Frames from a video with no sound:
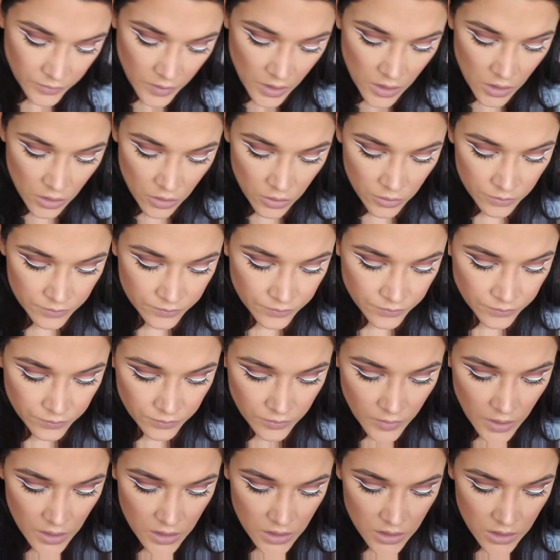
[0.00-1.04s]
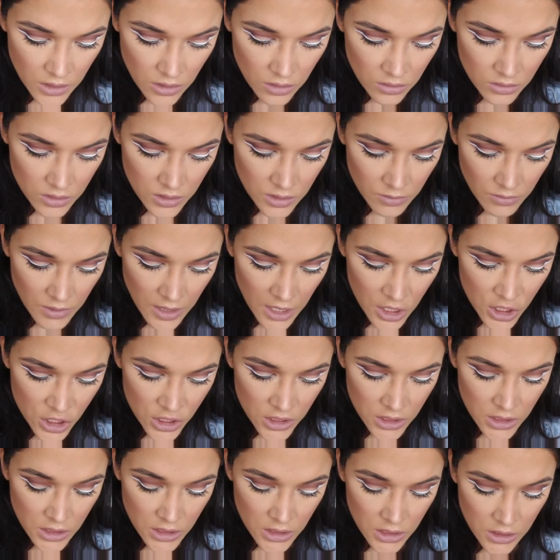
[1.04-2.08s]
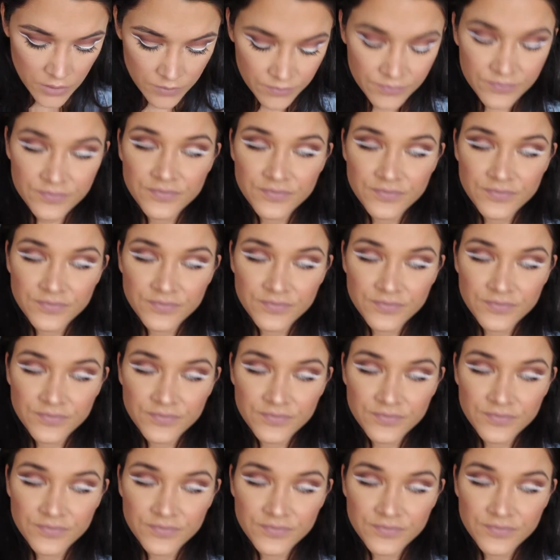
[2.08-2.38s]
Anyway, let's stick on some lashes.